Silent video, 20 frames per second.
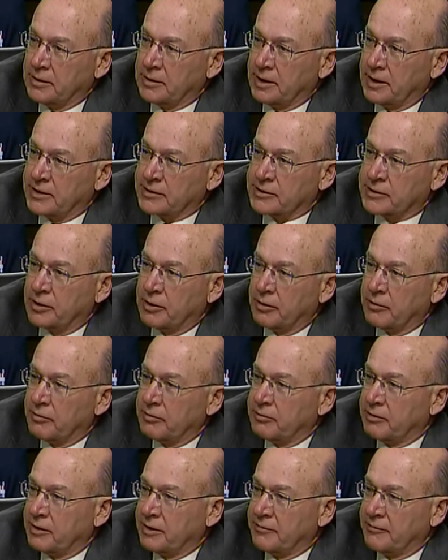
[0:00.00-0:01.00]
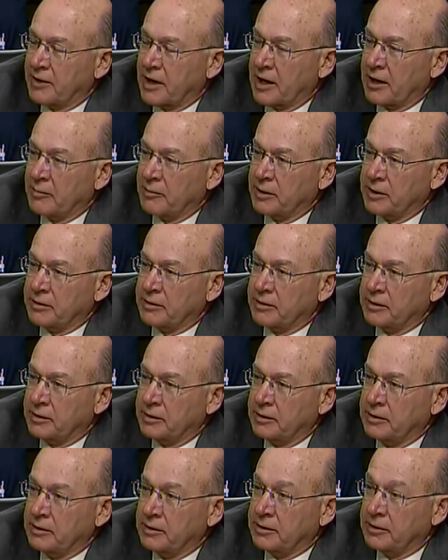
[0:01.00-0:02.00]
And so the
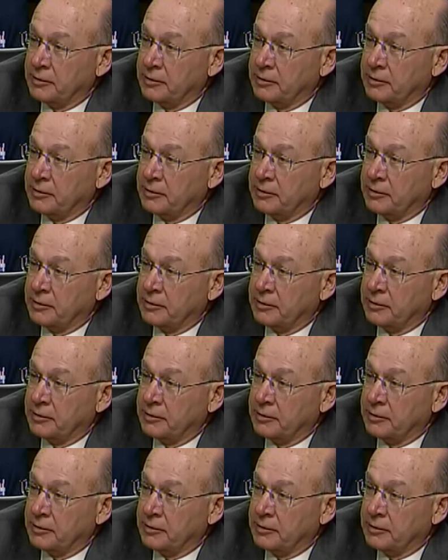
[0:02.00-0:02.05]
environment,